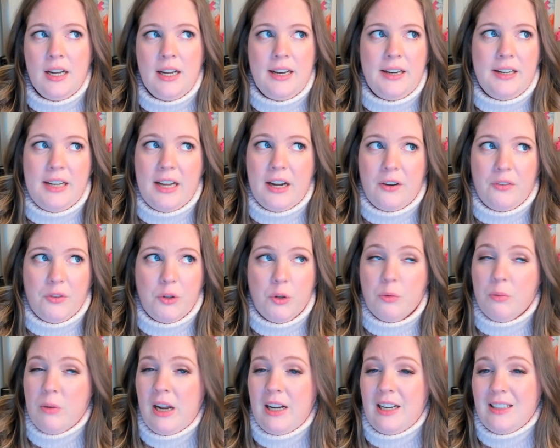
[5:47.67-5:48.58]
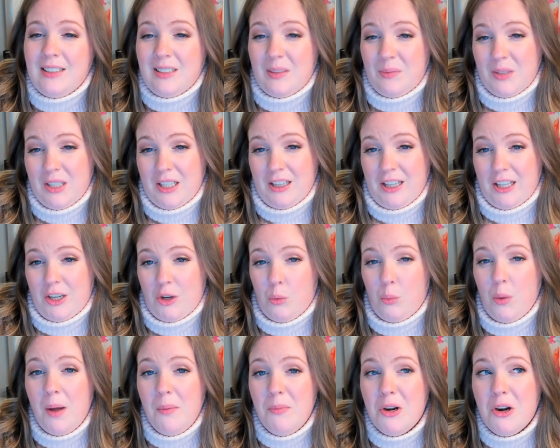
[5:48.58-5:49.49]
Now, if you're running something like a
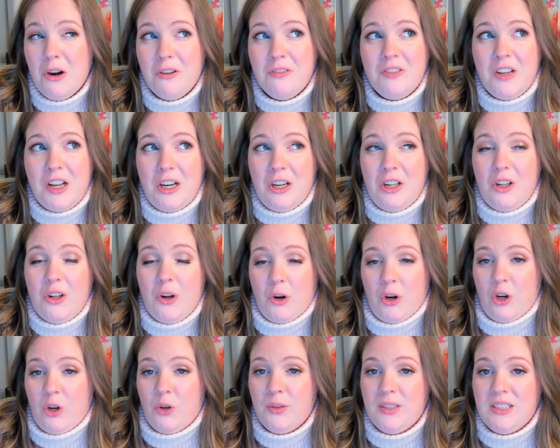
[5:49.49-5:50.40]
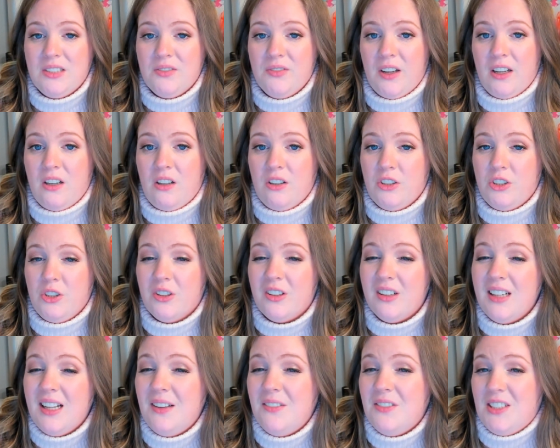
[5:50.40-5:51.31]
webinar funnel or a quiz funnel, you're
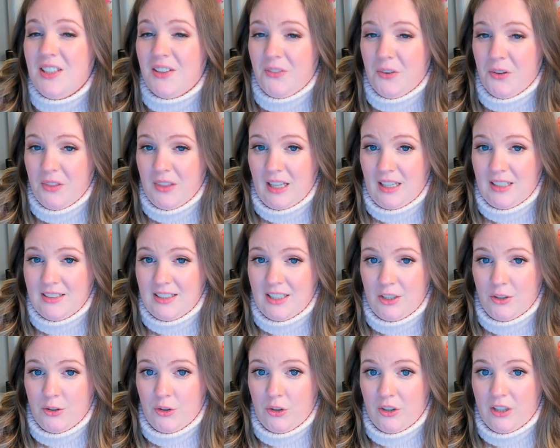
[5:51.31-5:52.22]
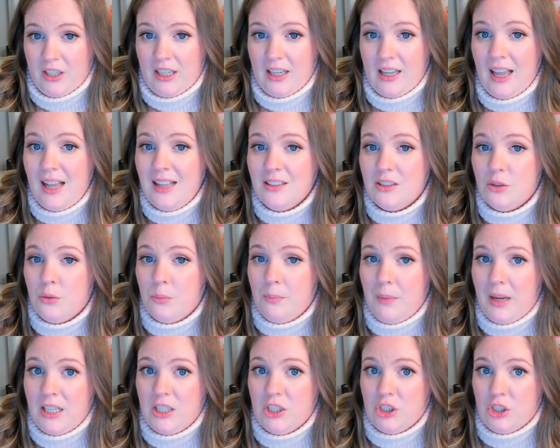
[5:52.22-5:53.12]
going to have different things that you're looking at. So
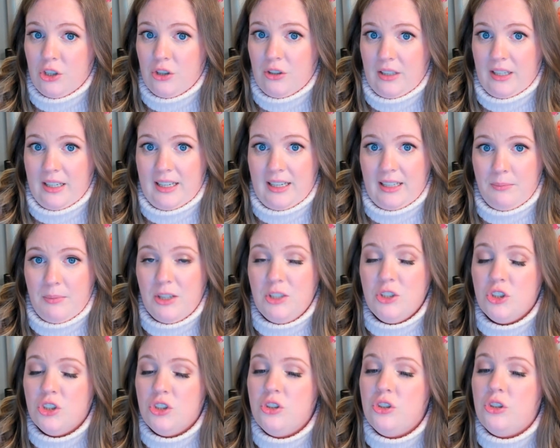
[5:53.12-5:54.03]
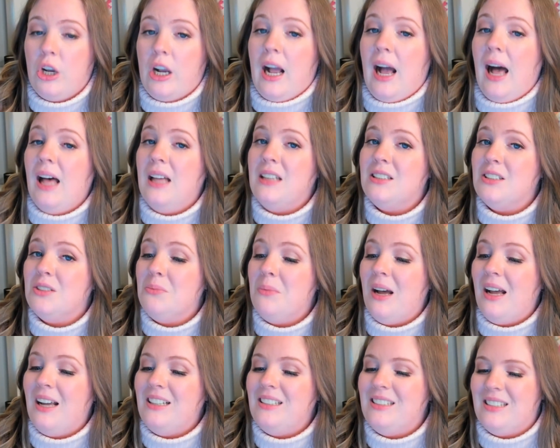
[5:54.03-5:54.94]
make sure, like I mentioned, to
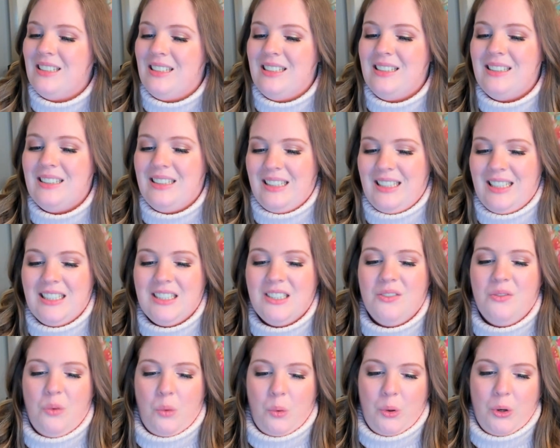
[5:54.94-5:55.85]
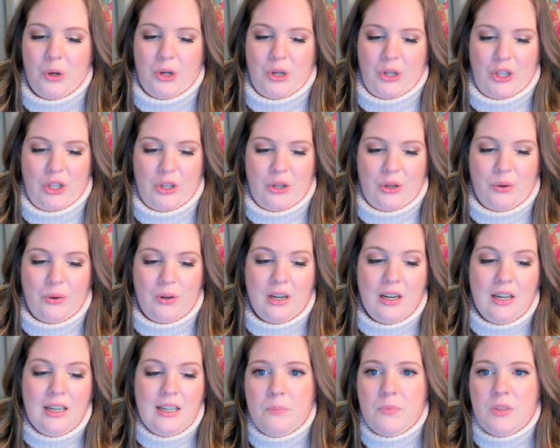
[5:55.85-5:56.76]
customize this list for you.
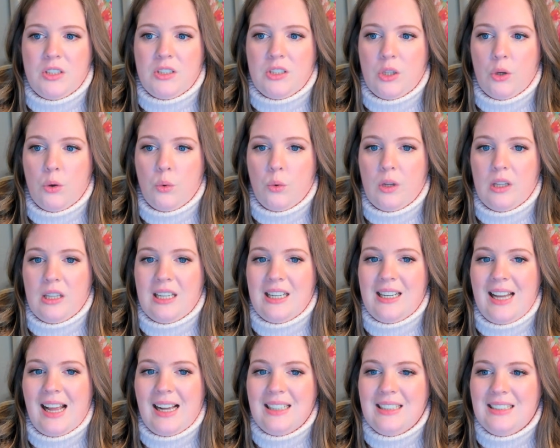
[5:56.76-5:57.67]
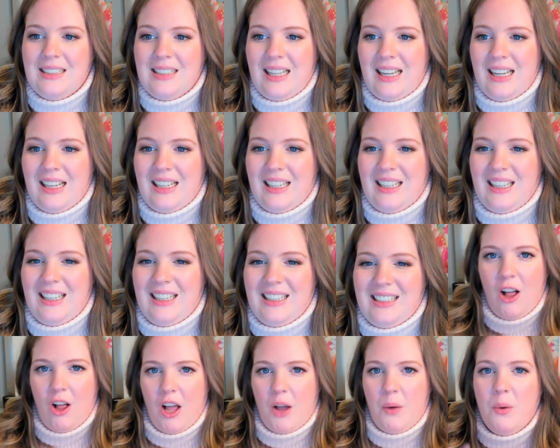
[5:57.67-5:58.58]
So the next thing
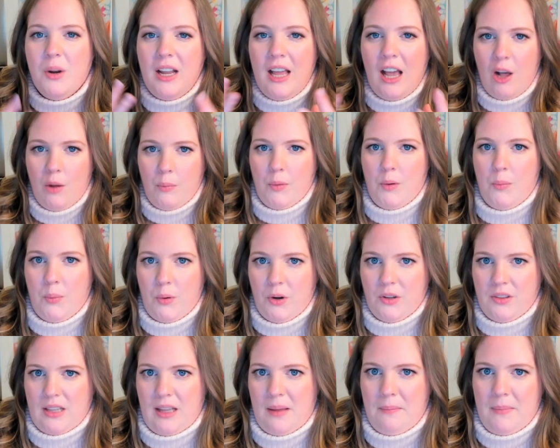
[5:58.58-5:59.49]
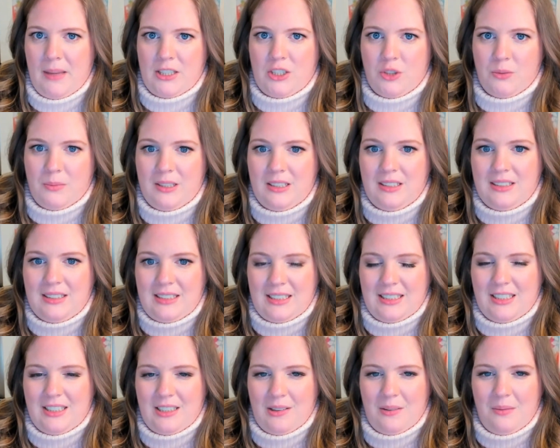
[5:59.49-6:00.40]
is I want to help you put that measurement
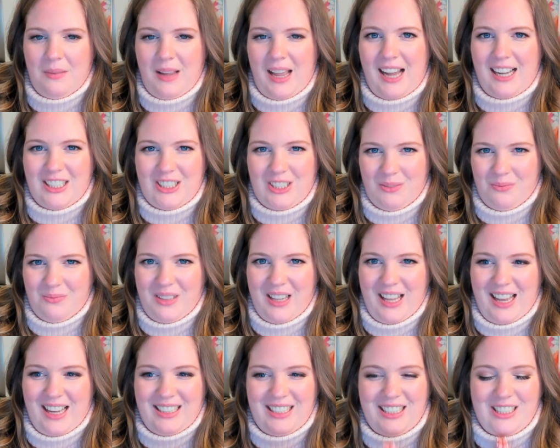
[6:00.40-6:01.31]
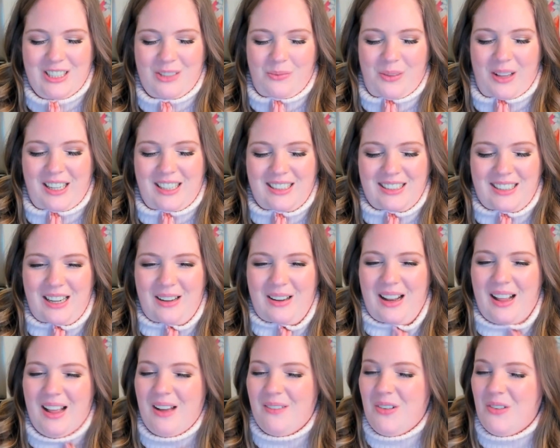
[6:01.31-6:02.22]
system action plan into place. And I
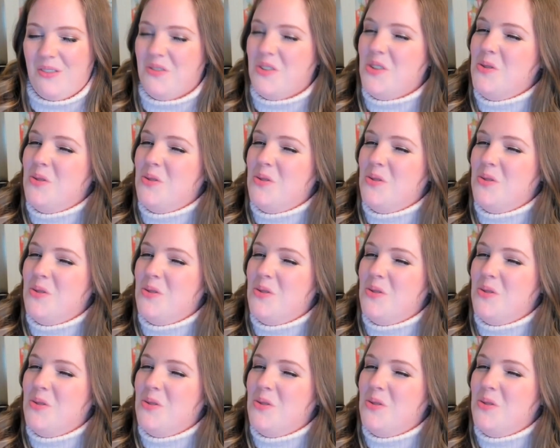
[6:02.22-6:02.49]
have a few